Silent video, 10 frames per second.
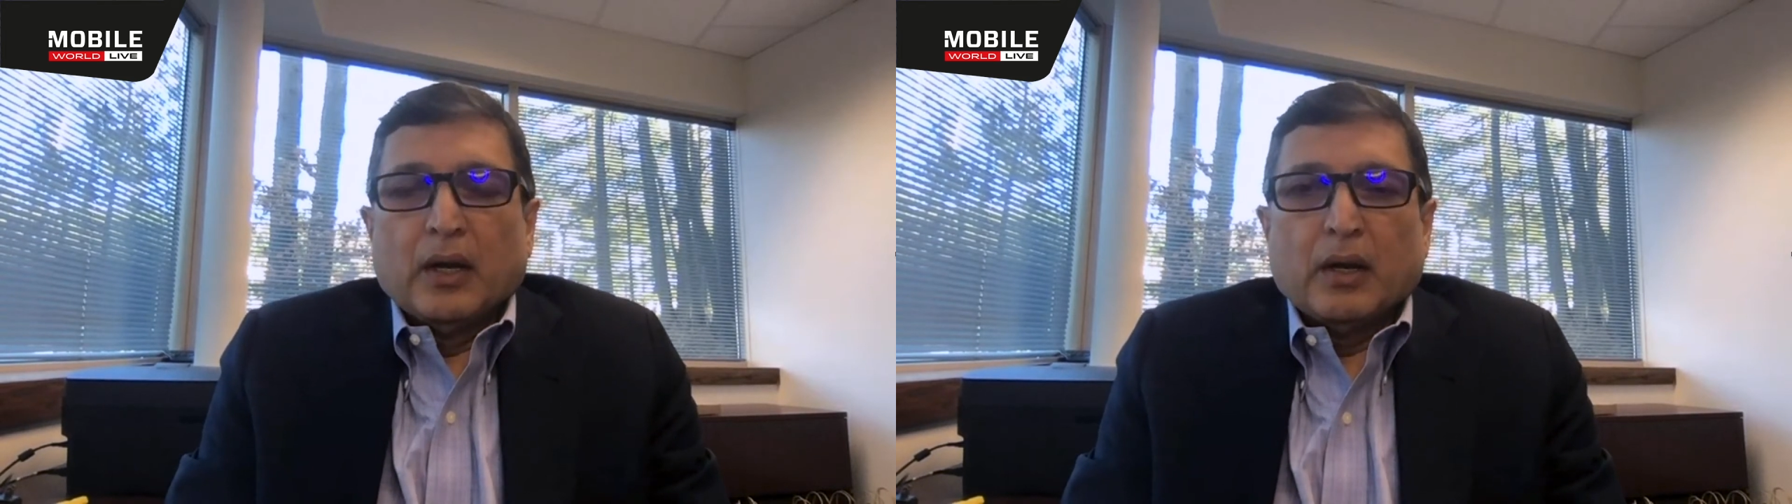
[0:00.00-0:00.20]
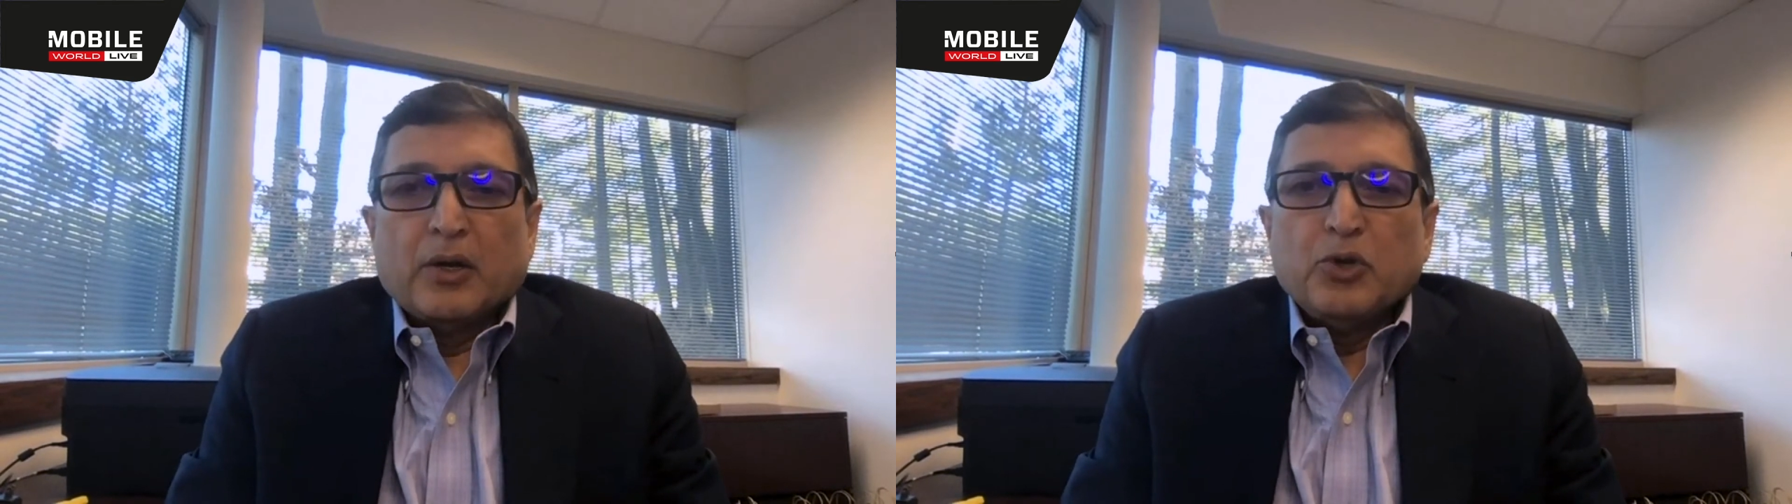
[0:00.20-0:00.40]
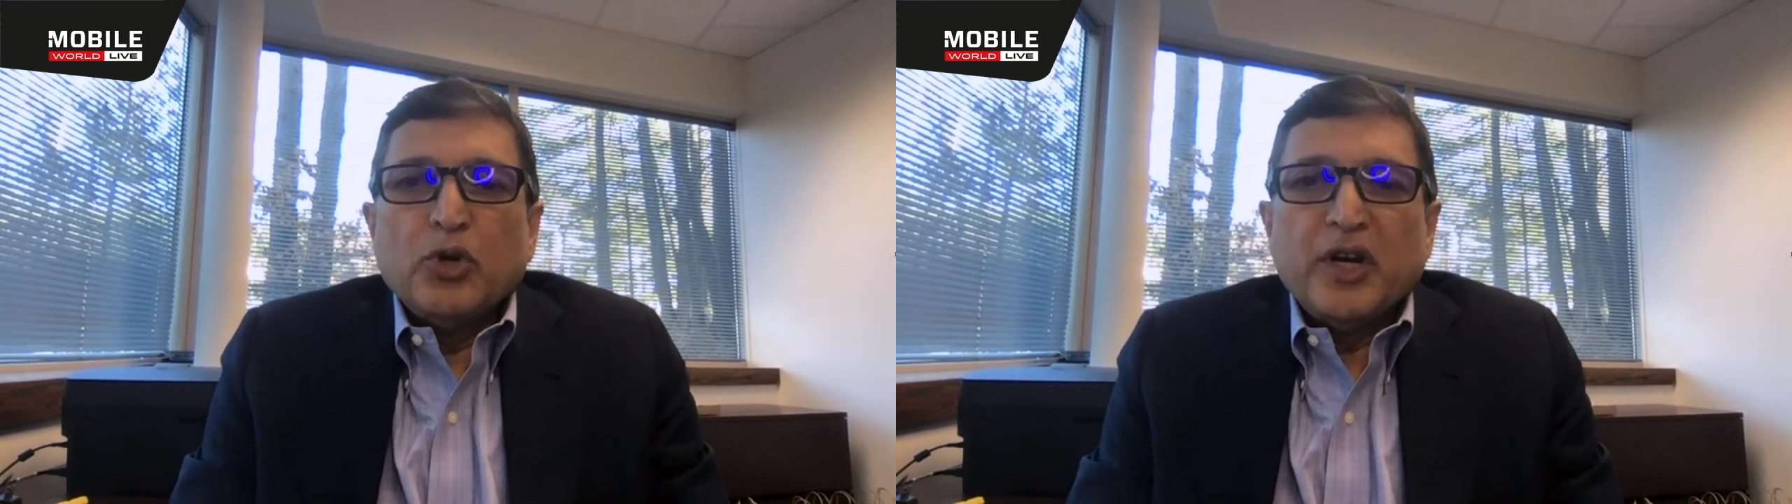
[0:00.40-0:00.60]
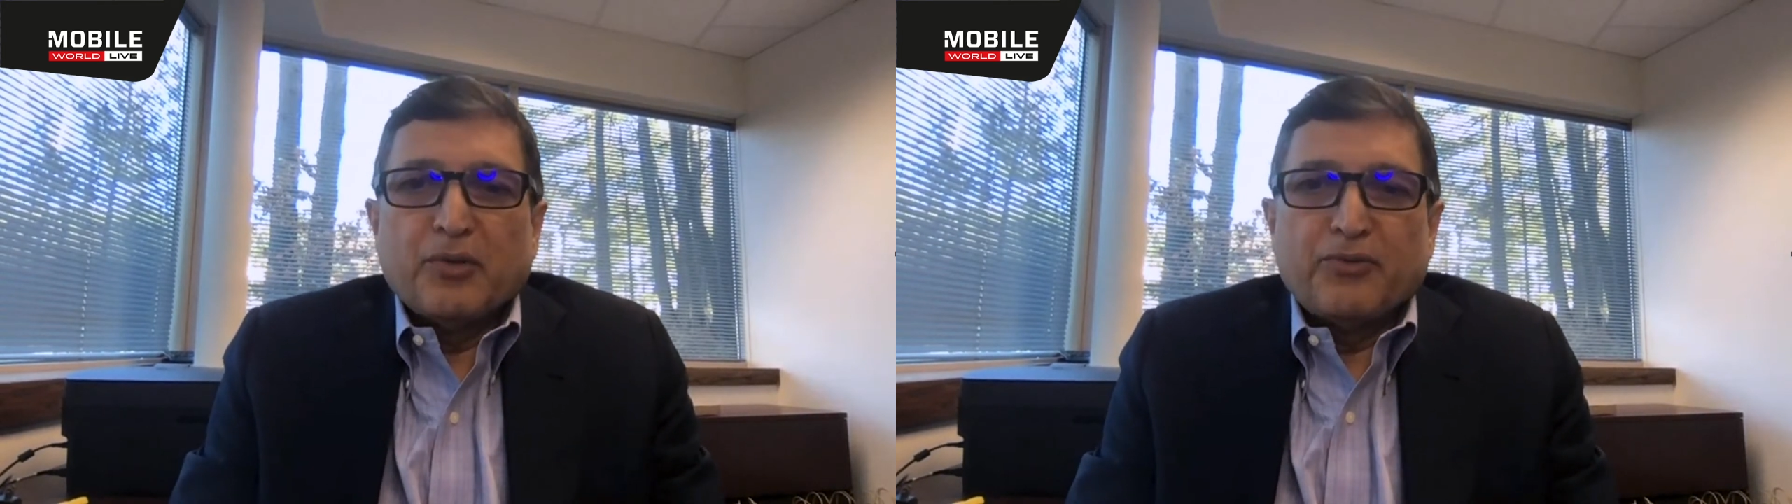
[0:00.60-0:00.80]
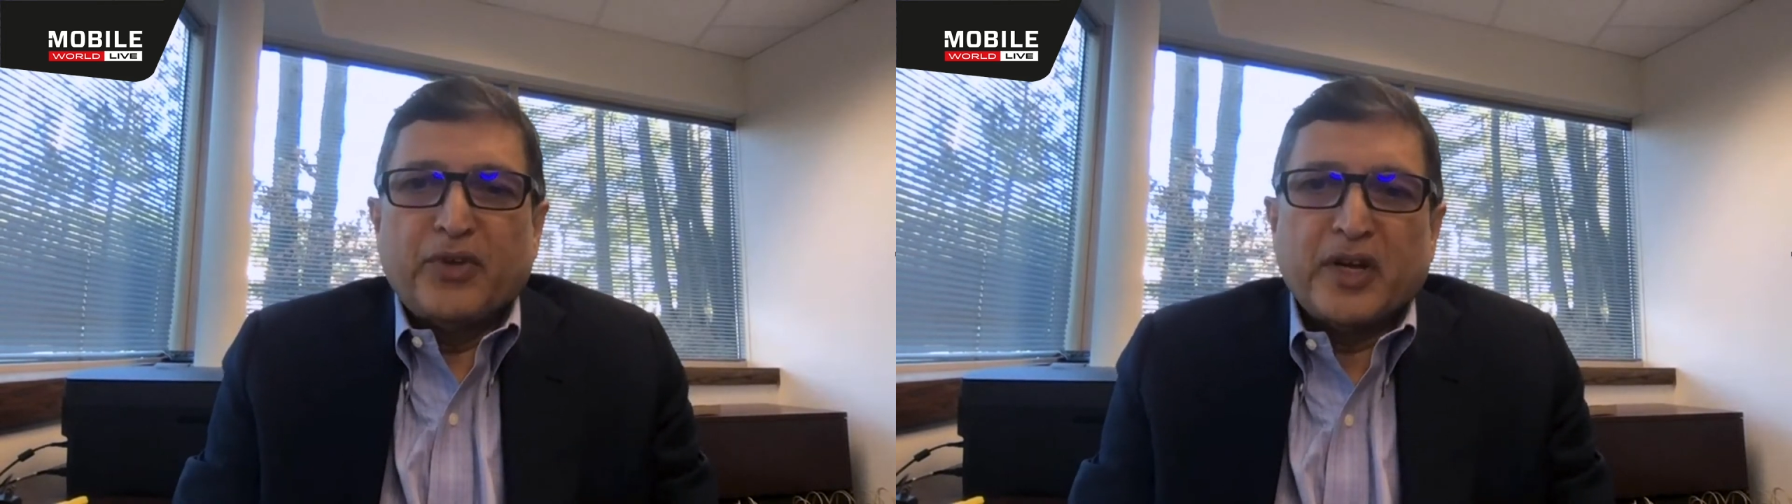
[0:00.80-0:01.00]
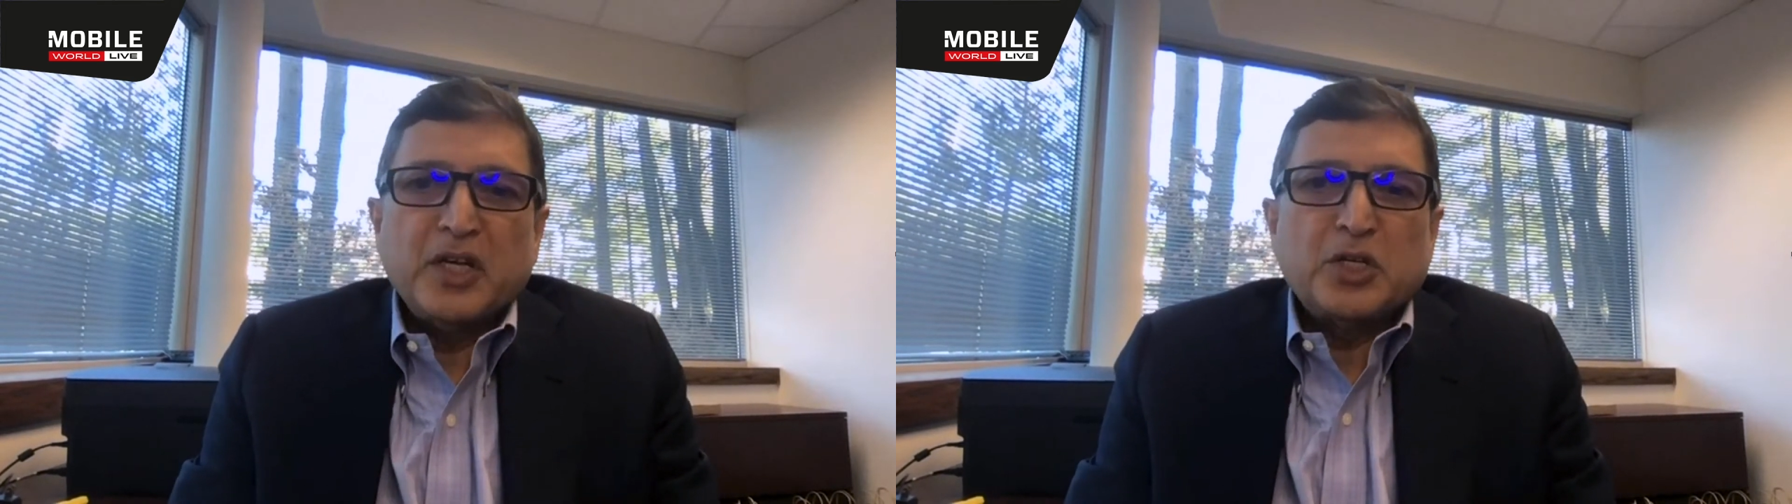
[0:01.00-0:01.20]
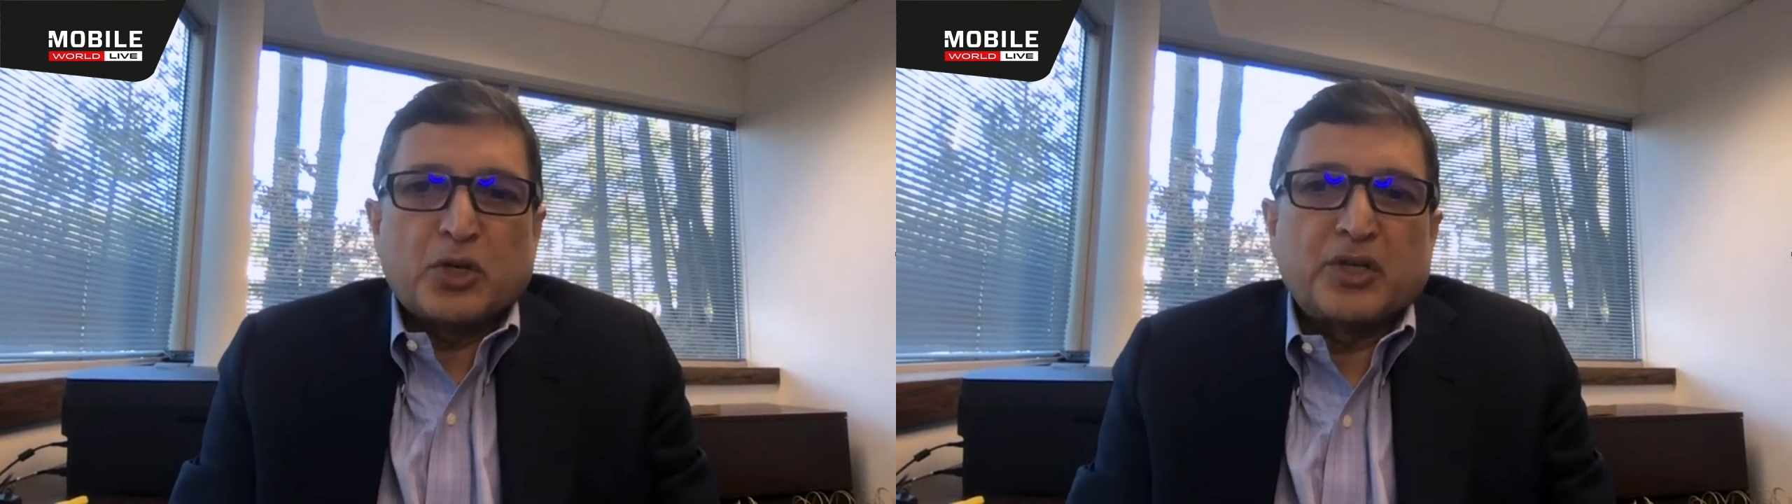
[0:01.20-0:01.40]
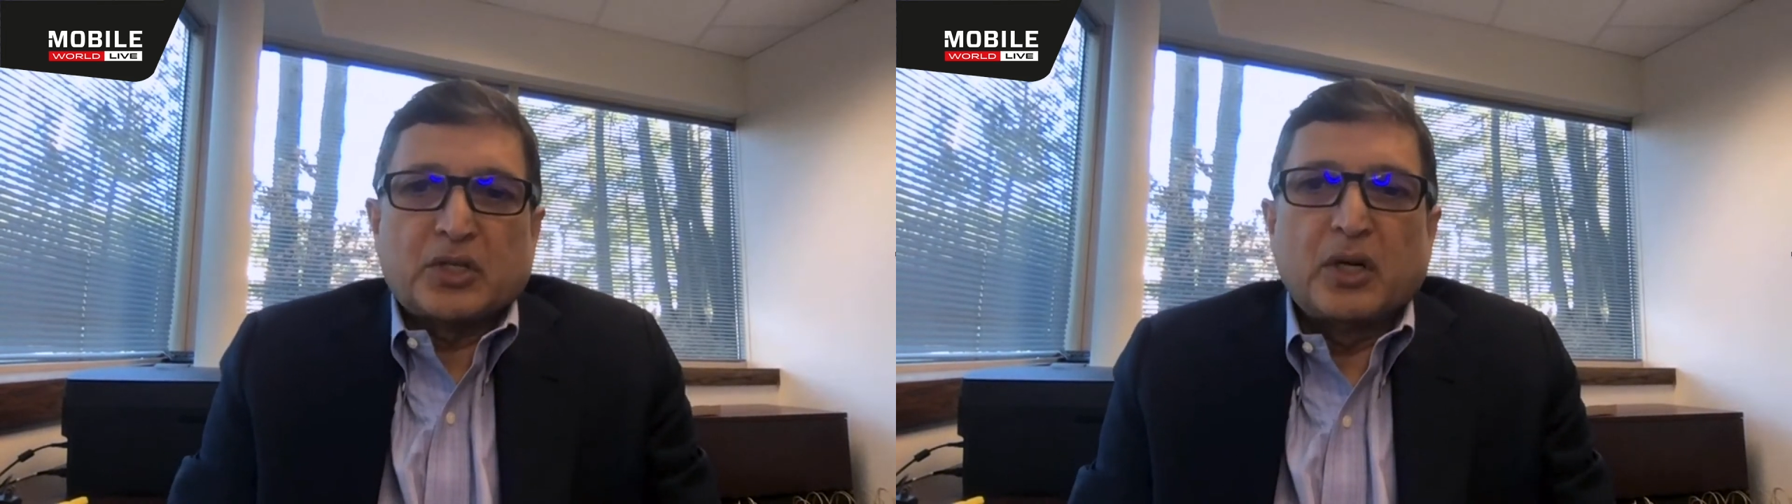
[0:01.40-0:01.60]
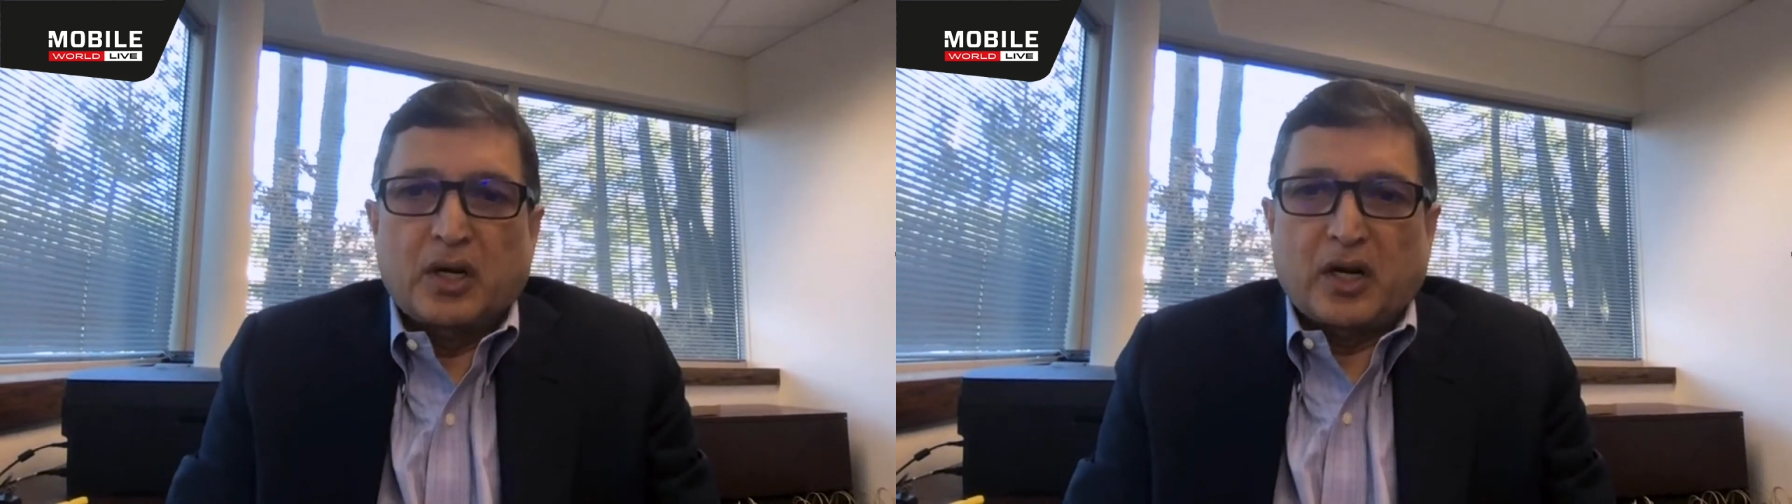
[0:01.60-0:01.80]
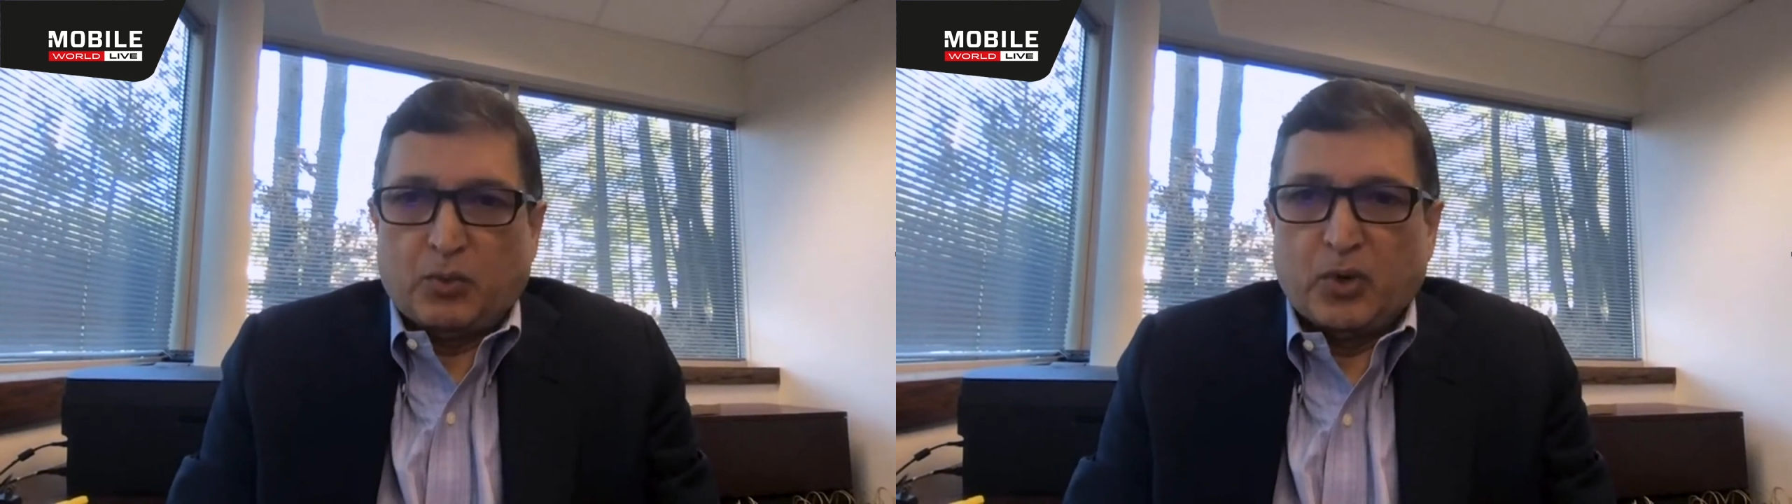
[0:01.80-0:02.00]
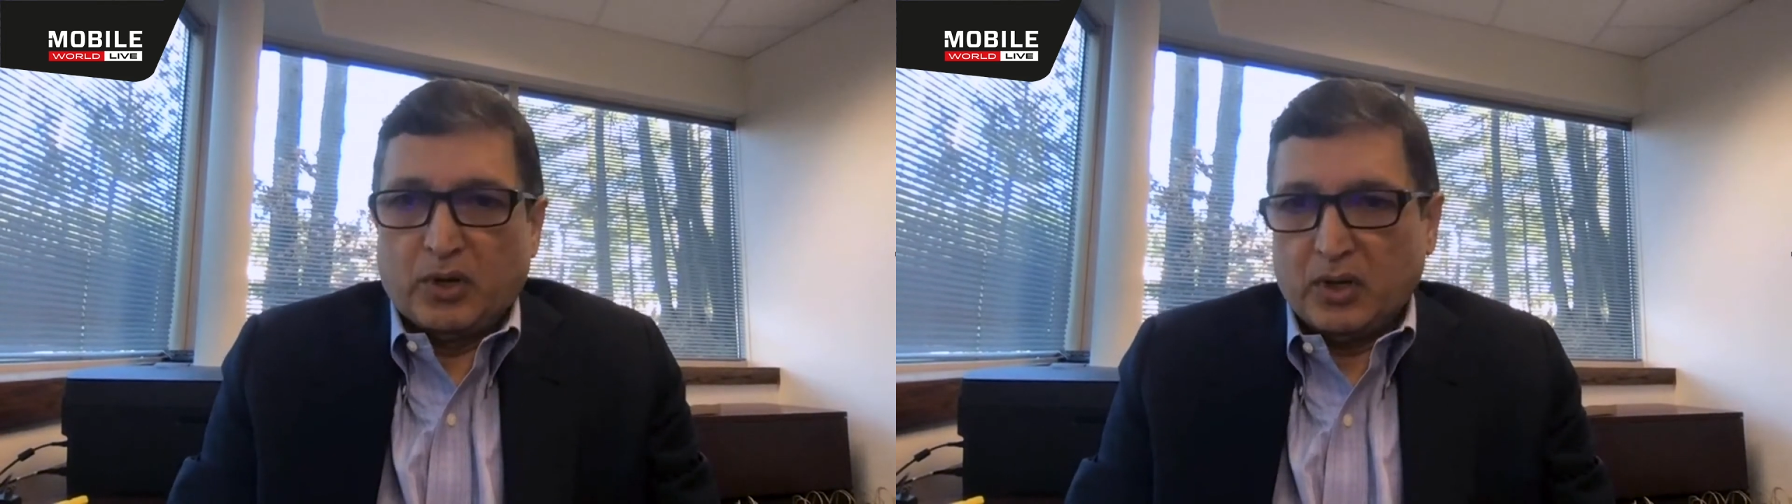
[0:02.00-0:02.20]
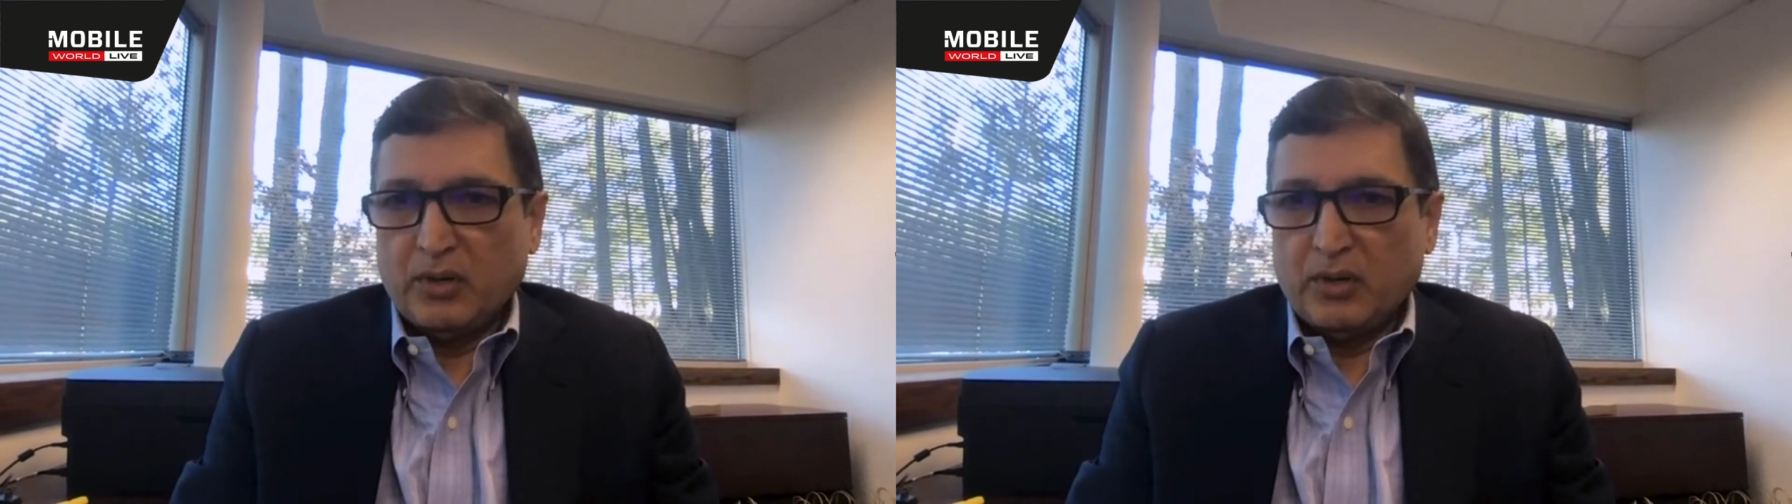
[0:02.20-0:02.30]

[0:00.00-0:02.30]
you need a very trusted network